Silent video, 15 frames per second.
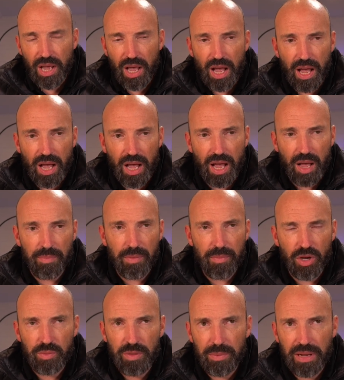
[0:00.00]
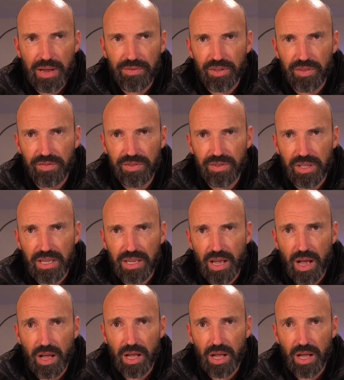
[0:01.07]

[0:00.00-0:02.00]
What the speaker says: But most people have the